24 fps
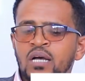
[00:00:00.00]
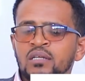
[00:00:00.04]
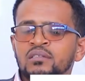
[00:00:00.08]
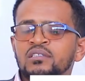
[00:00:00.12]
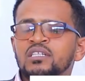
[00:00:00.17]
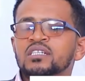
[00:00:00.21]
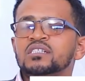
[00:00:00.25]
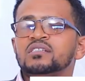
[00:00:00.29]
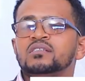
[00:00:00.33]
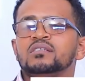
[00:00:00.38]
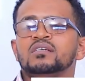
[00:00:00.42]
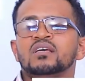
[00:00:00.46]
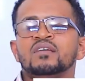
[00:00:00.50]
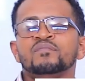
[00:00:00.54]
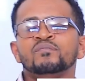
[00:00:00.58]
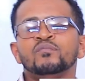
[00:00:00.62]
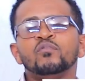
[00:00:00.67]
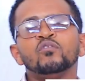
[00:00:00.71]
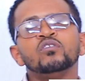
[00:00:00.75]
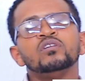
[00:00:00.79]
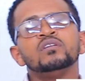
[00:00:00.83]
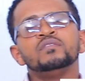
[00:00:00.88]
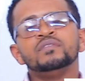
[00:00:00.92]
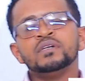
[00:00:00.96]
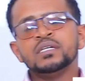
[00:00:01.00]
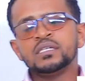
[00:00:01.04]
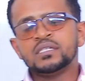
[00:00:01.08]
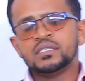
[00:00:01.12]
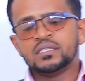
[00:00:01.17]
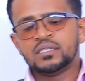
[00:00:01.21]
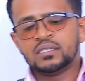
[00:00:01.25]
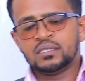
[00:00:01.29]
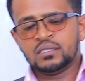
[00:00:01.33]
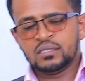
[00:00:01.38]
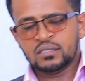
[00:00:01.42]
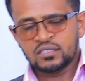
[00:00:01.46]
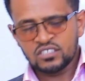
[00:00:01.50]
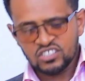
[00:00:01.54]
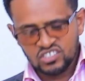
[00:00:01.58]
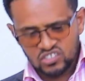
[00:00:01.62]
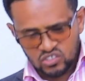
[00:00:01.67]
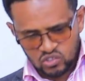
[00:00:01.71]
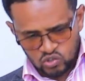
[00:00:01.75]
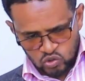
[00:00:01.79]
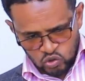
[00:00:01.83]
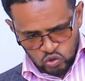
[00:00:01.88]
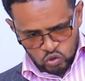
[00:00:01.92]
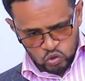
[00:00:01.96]
This involves
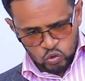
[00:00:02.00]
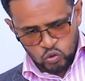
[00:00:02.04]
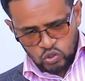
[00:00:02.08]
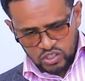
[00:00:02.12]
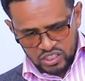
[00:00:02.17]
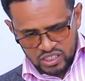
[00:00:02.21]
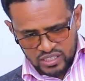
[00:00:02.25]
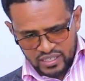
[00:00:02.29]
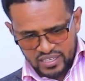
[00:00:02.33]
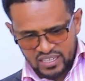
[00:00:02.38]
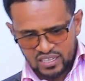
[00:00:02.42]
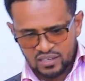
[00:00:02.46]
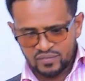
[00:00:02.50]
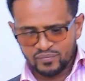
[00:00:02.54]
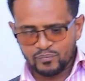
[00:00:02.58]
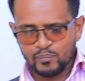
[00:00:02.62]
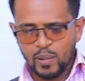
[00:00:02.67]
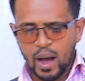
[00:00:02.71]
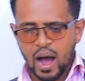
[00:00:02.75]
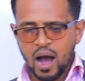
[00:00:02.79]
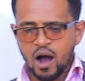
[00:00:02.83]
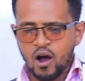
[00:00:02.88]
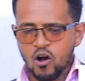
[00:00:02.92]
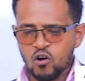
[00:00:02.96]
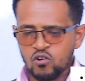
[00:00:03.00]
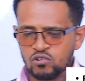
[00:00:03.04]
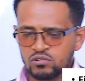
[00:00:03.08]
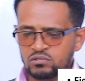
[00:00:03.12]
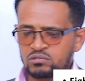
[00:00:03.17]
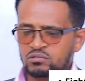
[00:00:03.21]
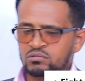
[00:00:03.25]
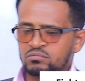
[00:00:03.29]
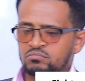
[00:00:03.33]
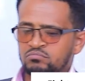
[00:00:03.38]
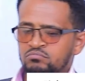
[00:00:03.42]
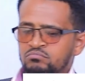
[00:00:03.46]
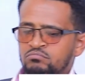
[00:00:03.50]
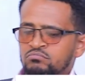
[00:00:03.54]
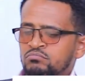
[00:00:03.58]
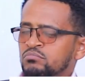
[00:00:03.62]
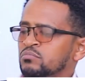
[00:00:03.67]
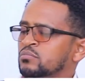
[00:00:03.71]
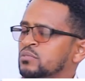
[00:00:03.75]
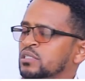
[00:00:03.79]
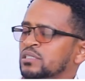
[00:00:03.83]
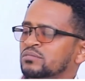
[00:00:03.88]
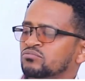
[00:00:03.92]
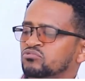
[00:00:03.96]
using power,
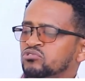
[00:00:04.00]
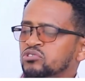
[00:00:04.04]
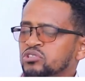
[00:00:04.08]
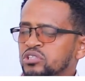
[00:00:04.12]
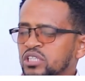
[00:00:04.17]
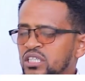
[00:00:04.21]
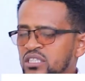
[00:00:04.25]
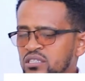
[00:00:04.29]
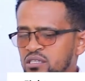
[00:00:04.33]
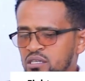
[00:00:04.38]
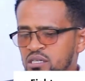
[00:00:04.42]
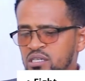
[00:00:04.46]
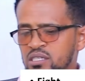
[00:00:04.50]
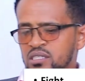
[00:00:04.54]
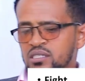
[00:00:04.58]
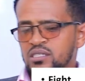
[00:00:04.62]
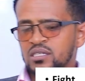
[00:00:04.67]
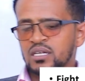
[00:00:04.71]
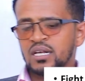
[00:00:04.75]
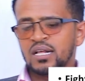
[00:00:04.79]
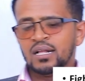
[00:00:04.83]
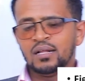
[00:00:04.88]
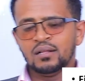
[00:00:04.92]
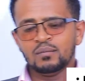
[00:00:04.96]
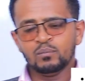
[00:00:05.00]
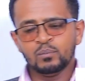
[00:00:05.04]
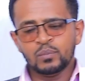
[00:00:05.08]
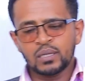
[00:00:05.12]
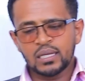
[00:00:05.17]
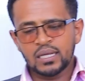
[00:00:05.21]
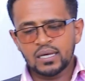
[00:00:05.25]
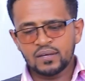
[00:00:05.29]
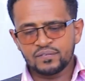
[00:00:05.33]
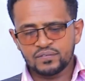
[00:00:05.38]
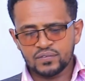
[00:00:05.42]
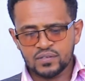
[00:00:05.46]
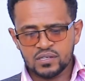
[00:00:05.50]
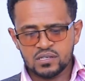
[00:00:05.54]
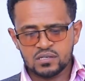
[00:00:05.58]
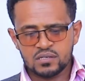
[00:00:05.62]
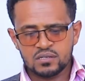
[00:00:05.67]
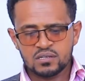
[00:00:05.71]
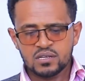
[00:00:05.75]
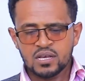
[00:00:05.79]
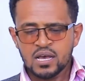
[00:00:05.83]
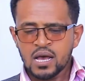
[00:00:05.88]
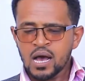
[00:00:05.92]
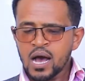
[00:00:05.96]
threats,
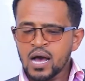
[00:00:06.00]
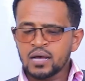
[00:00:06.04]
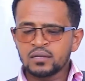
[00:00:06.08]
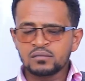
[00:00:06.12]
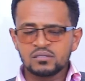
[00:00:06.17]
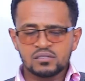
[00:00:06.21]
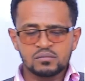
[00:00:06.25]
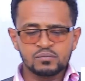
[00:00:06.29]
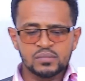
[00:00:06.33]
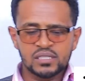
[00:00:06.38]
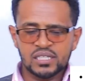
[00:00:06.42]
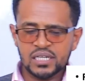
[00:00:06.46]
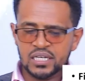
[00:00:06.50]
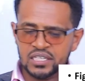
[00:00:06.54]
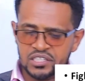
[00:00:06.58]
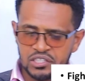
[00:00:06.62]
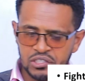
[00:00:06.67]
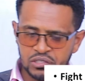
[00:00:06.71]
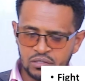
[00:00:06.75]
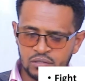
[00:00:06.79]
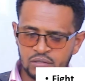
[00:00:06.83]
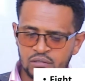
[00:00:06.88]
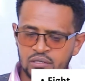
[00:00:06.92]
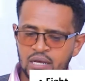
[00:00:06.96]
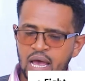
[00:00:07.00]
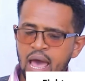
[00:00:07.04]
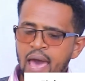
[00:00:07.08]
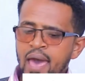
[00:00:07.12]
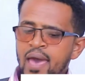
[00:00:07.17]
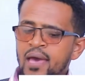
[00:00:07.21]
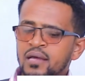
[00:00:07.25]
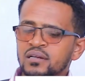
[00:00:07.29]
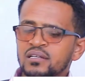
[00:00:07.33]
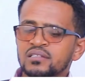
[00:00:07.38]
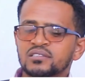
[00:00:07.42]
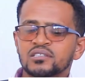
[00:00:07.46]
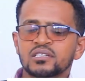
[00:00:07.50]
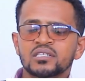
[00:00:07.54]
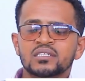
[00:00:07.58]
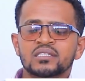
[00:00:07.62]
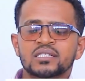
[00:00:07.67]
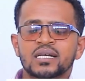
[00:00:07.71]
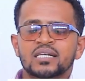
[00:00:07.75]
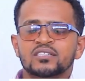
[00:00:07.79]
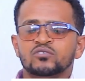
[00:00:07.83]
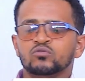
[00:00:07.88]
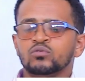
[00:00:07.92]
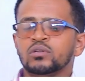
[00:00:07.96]
bluffs, intimidation, anything
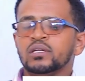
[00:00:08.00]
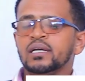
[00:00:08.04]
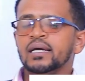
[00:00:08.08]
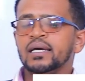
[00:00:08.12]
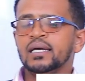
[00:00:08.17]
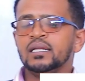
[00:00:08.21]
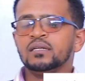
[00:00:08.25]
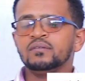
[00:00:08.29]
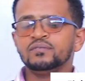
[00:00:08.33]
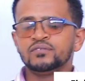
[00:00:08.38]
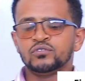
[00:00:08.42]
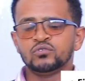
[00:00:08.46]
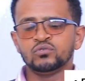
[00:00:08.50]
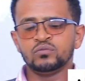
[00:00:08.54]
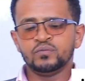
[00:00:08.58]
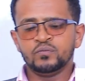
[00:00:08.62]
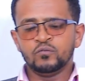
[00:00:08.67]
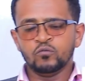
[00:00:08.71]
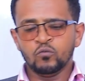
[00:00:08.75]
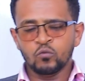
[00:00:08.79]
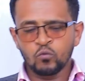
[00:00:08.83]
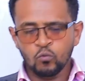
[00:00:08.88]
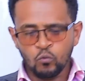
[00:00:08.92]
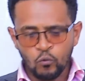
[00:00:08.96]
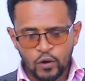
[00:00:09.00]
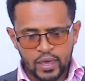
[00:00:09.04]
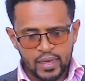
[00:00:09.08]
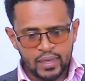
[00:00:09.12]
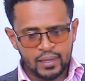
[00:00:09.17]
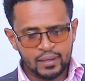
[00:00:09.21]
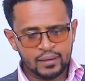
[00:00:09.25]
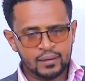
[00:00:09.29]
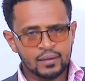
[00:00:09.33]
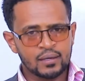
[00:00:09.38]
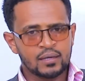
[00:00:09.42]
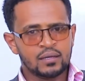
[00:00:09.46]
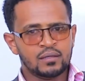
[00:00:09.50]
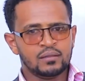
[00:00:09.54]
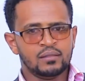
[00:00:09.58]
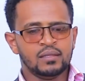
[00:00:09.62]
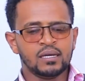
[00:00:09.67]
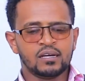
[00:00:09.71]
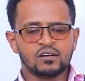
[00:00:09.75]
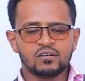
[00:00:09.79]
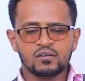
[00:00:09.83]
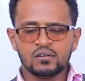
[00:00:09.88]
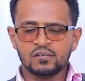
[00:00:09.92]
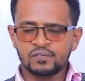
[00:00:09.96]
that will help to win
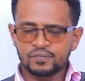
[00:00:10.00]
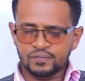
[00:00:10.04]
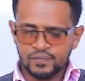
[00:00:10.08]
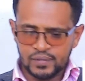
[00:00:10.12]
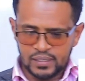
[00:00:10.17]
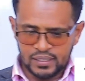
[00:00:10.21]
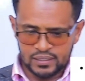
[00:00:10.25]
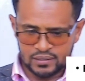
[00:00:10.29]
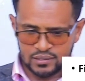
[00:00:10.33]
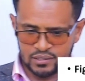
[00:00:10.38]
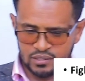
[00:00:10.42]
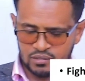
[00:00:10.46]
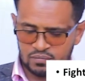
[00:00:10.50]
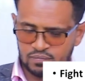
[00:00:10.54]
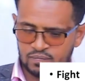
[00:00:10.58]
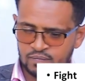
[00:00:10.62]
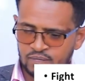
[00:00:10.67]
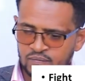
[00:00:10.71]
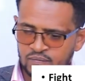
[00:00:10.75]
the conflict.